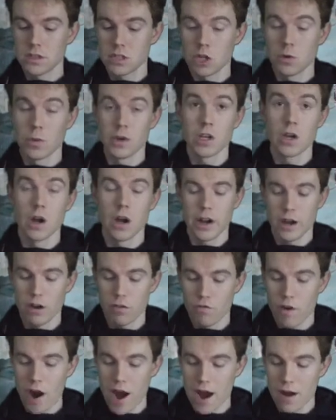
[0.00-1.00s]
They were going
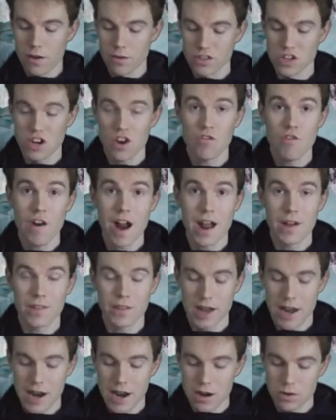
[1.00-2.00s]
around and around
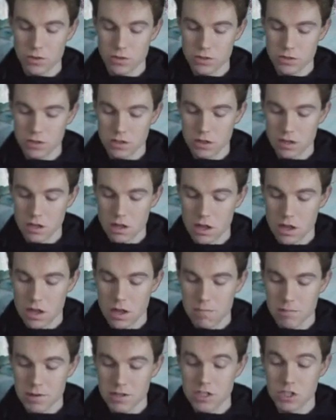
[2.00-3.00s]
the house.
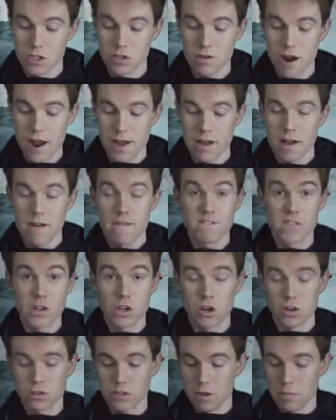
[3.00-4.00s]
Mr. Gregg
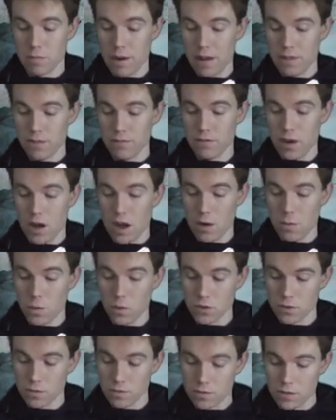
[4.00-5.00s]
forgot about the
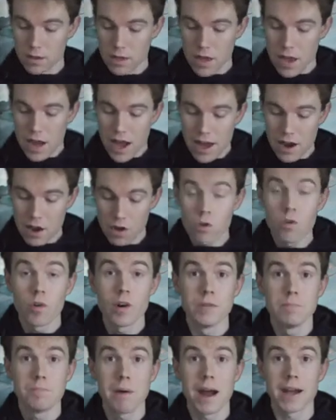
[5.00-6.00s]
firewood and
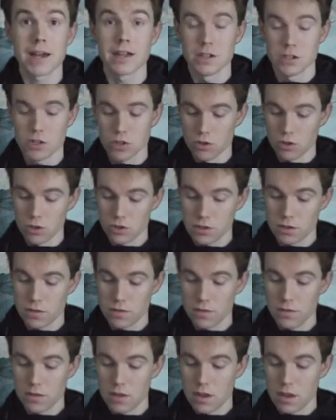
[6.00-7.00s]
hurried back indoors.
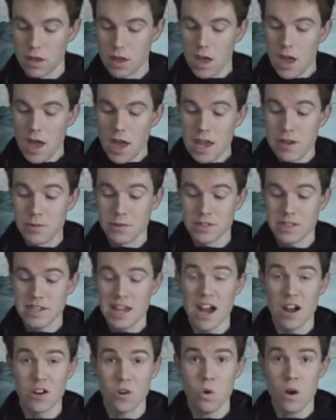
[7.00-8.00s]
He was
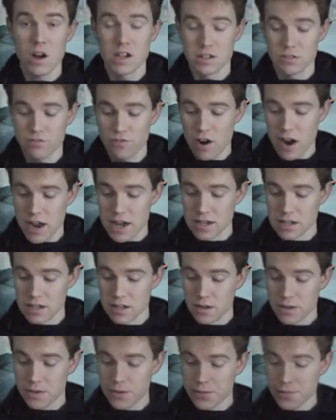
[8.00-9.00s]
now quite afraid.
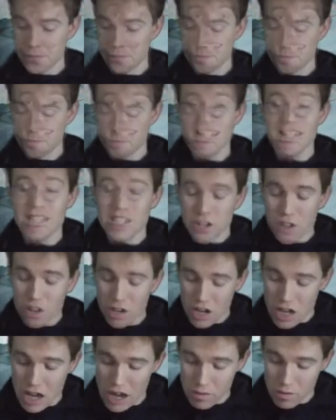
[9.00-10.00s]
He did
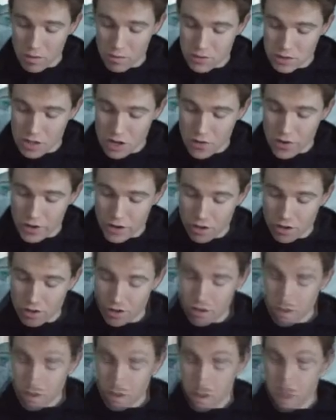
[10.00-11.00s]
not like what was going on,